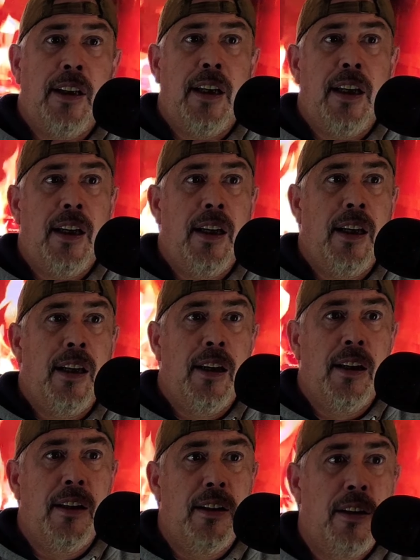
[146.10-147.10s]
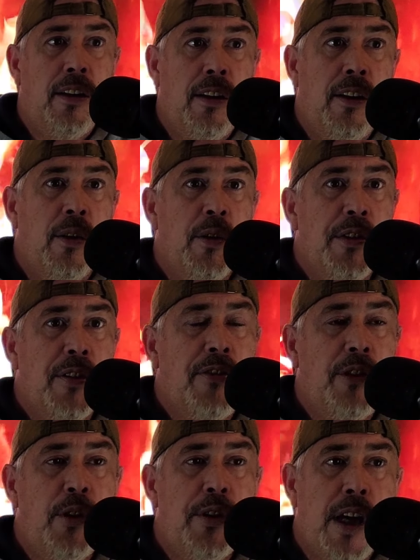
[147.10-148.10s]
And then there was a
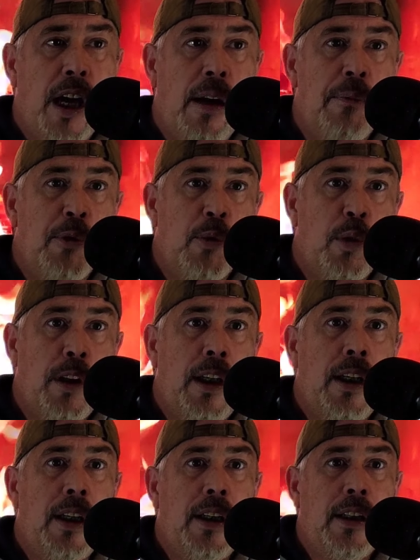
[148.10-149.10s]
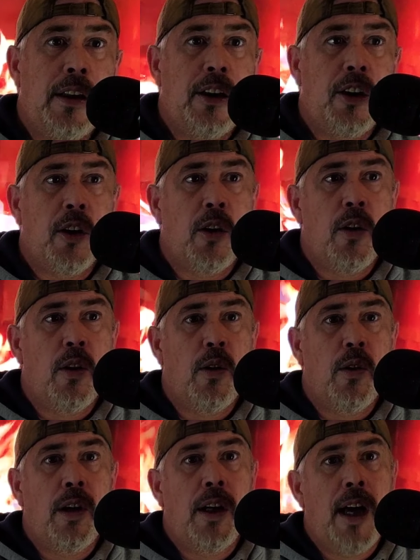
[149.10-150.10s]
few times when,
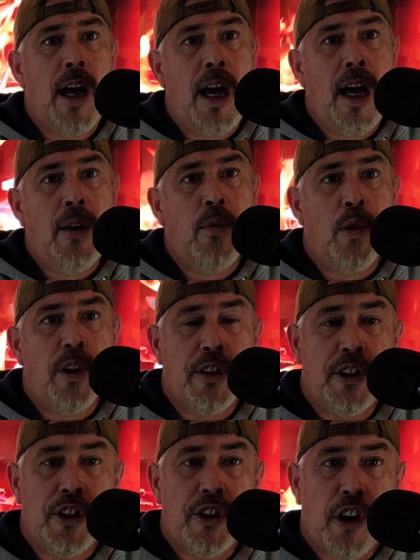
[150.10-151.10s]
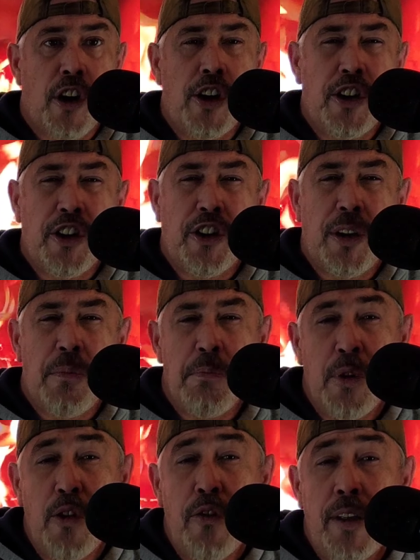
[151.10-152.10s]
I wanted to start just to
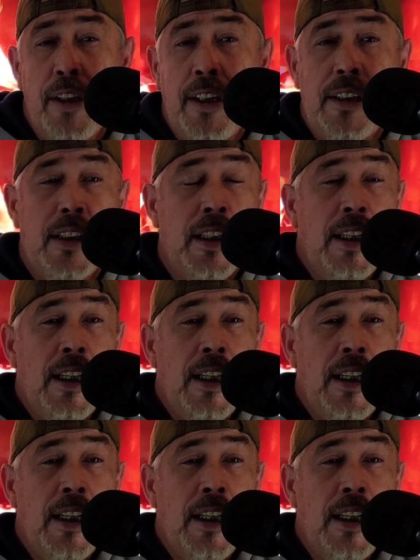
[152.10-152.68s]
move it,